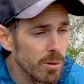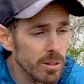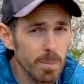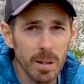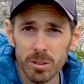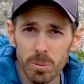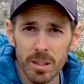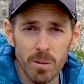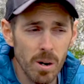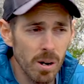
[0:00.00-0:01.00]
With the best will
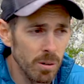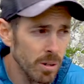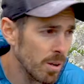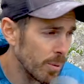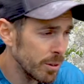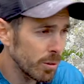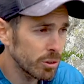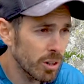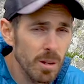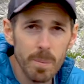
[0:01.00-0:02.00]
in the world, when you're
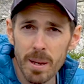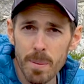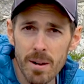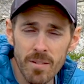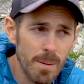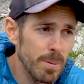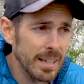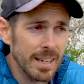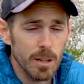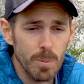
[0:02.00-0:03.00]
trying to be a bit
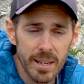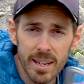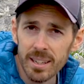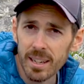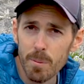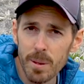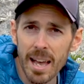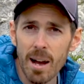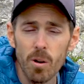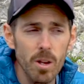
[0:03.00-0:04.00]
rapid and clipping in,
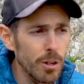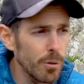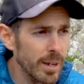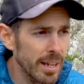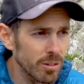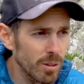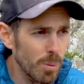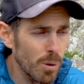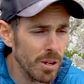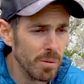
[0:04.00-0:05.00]
clipping out, you'll get to a
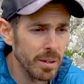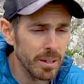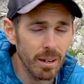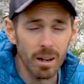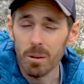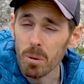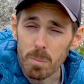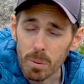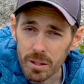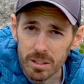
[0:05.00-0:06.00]
point where you go, oh, I
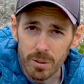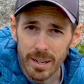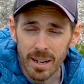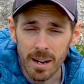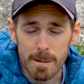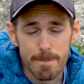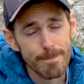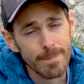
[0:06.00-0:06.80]
won't bother doing it up.